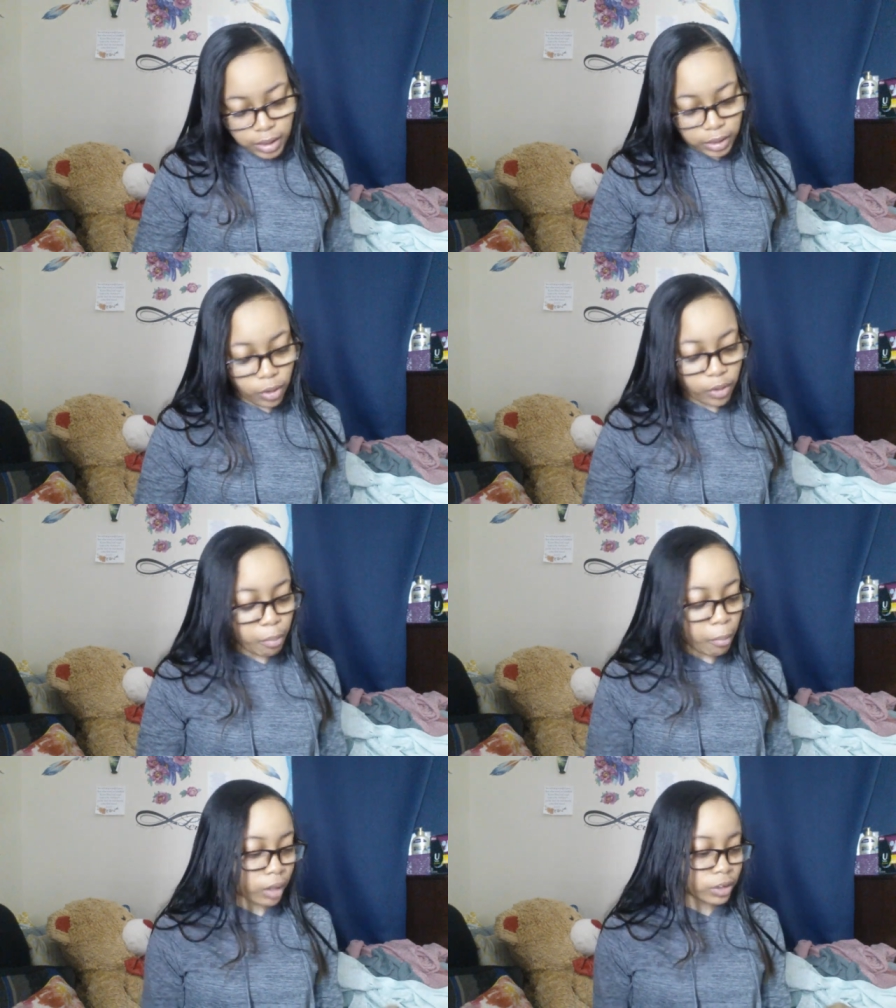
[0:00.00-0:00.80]
It's called
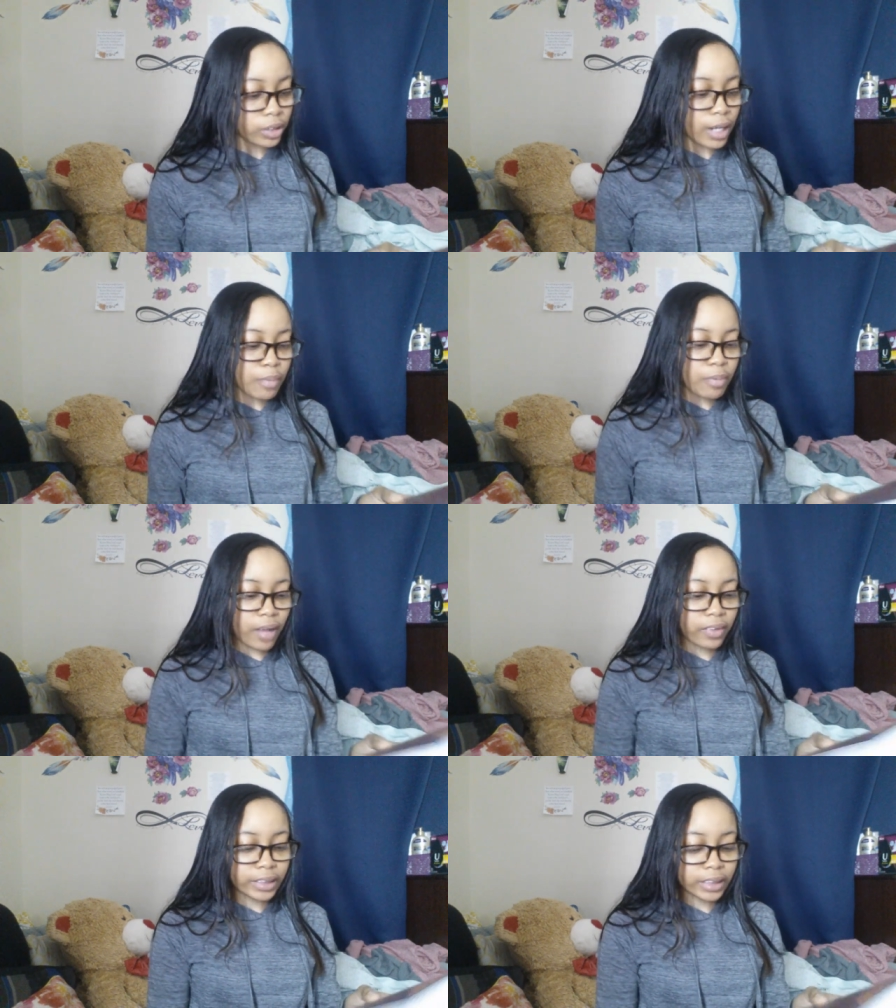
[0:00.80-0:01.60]
The Monster
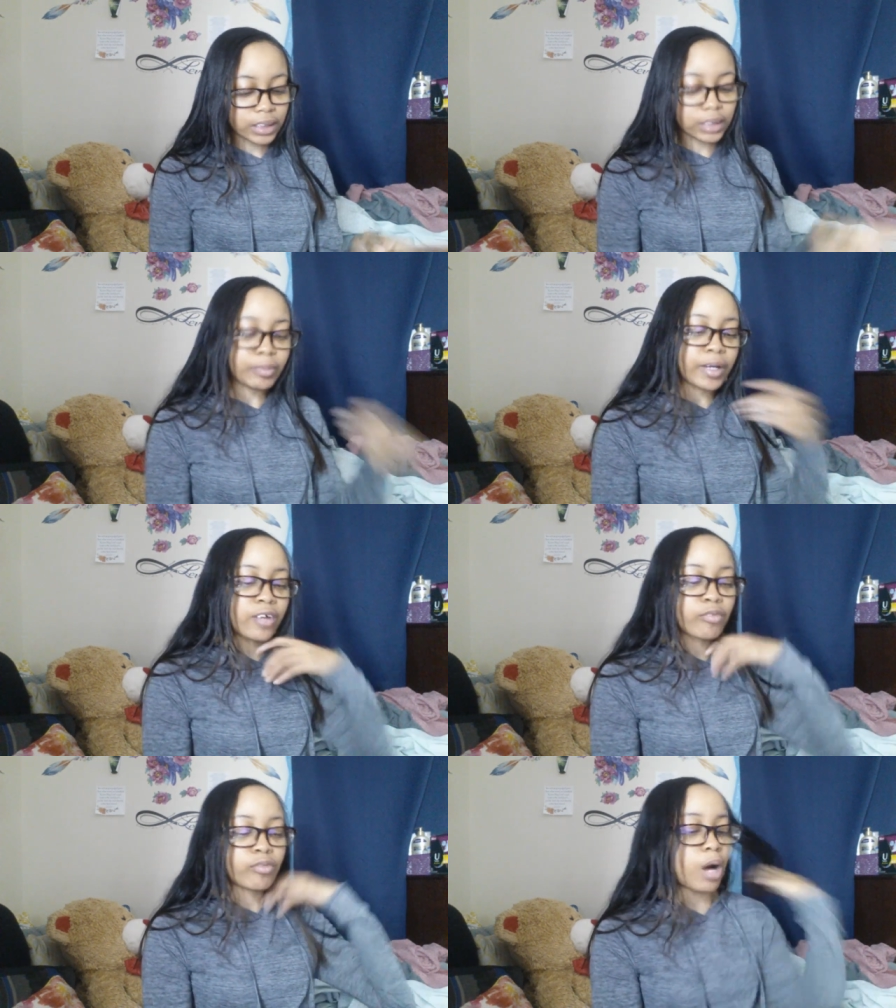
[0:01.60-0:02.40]
Hypothesis
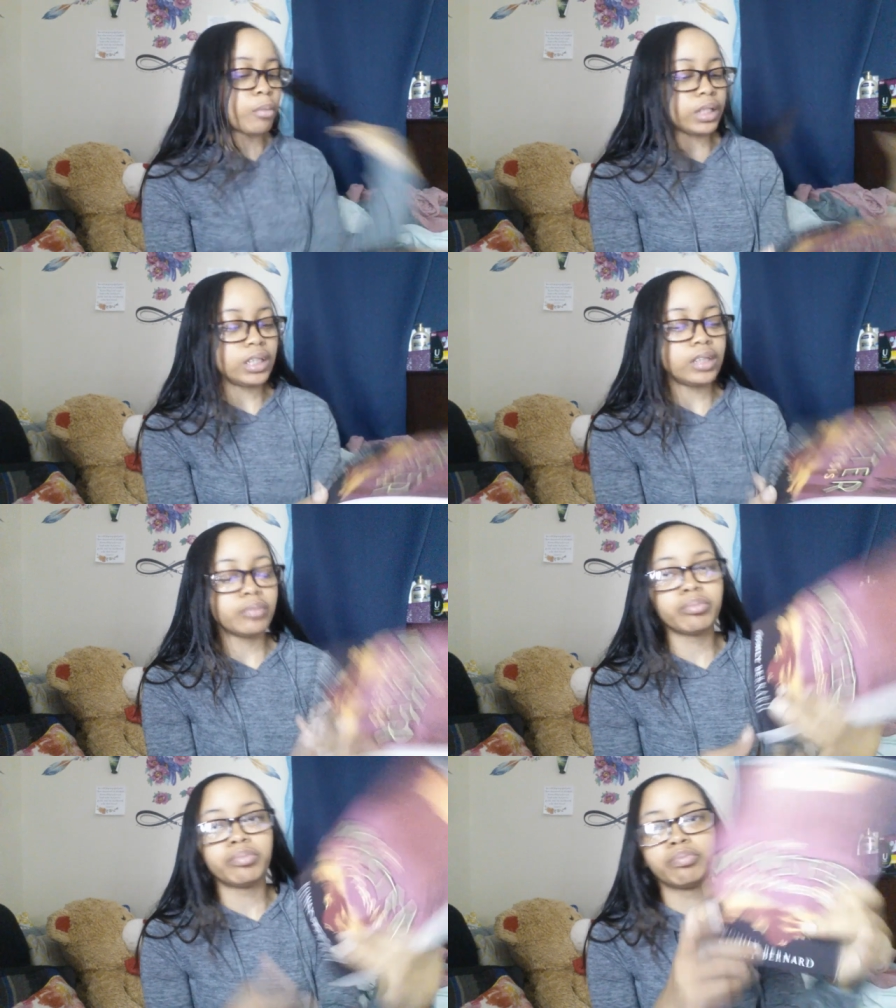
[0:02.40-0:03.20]
by Romley
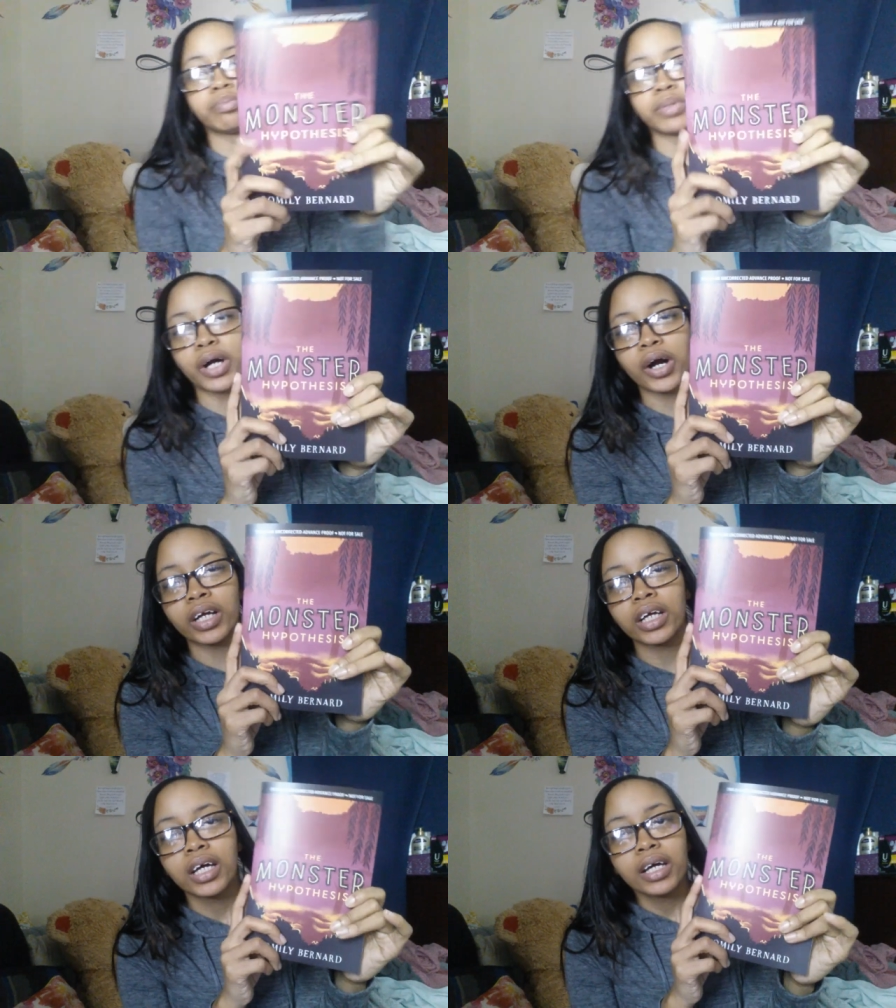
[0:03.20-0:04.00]

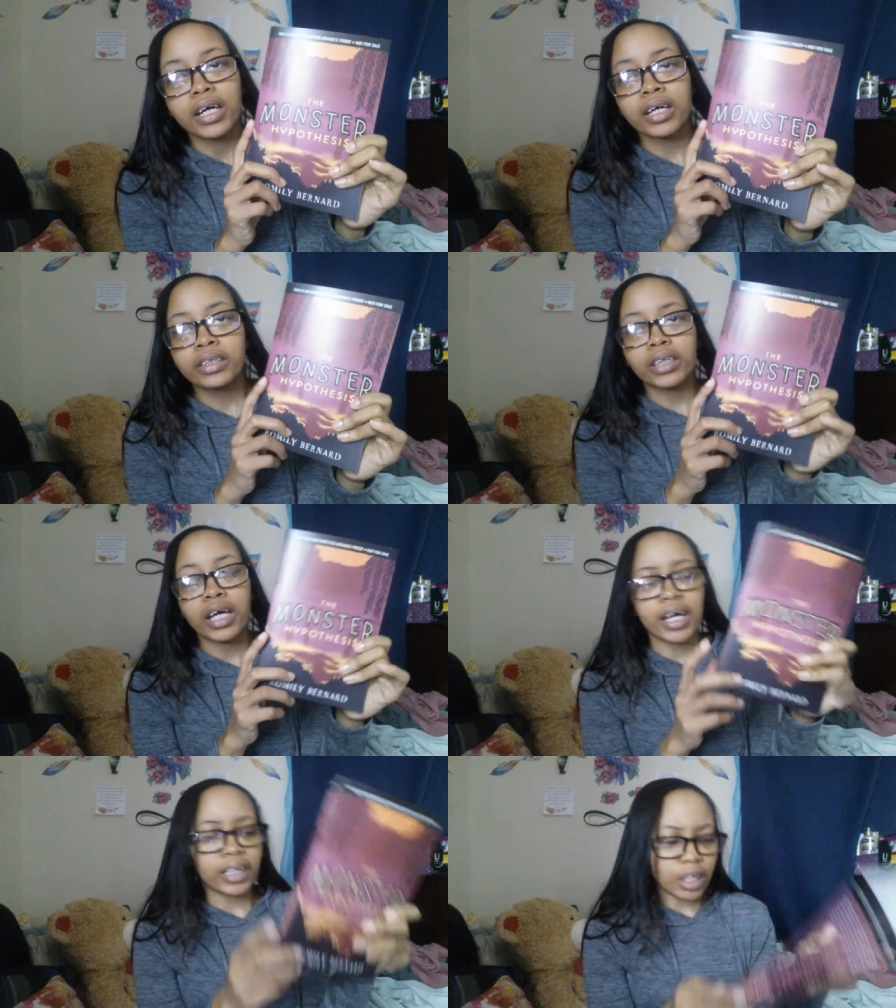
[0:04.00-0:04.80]
Bernard. It's
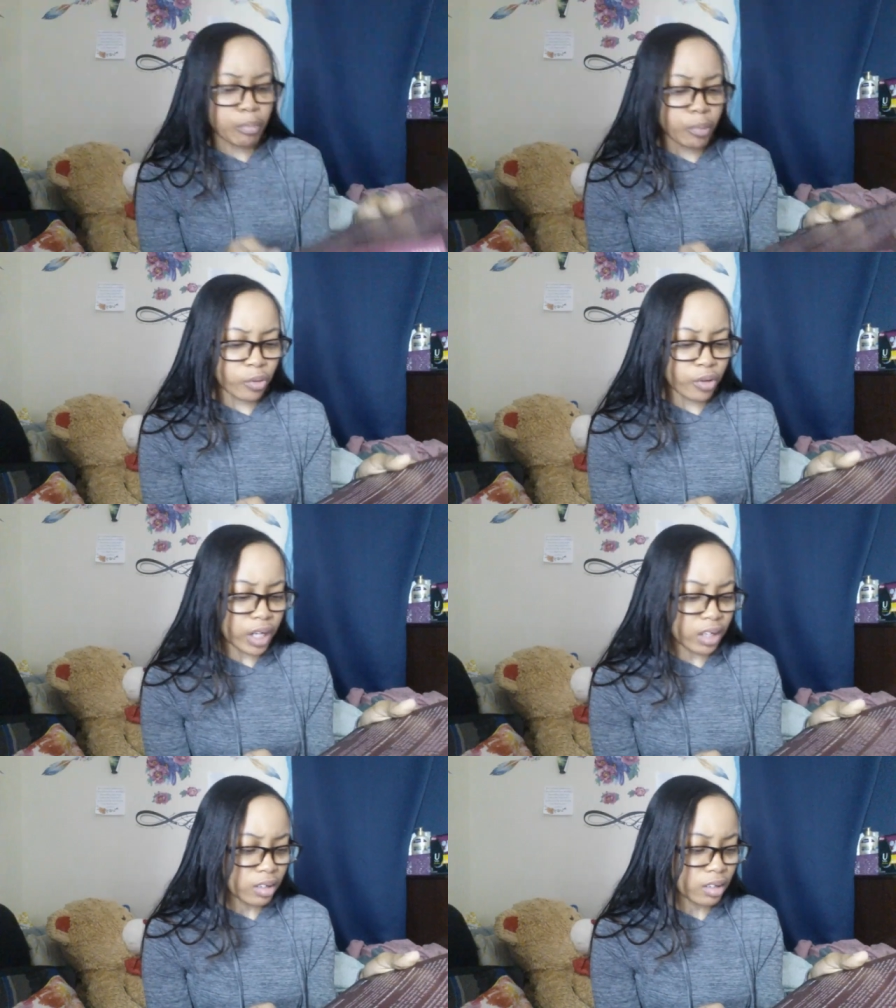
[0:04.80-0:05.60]
a, I think, a middle
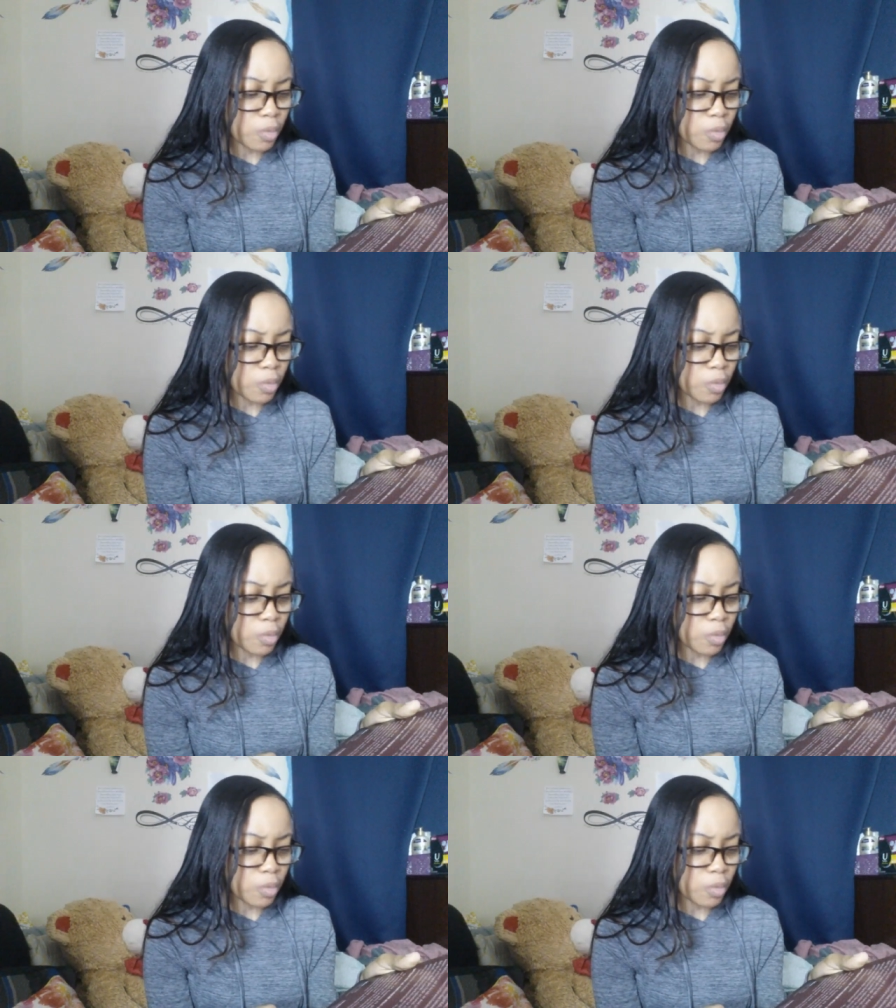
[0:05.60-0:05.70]
grade.